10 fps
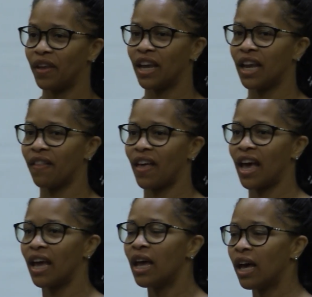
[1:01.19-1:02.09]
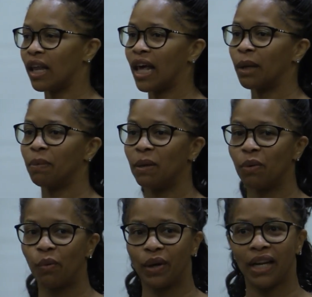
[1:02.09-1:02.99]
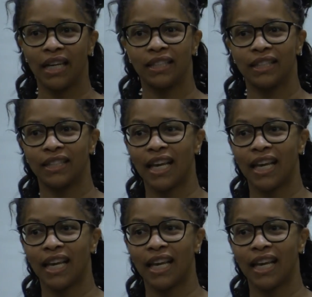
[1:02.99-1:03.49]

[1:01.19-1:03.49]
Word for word: Her name is Tara Mosley Samples,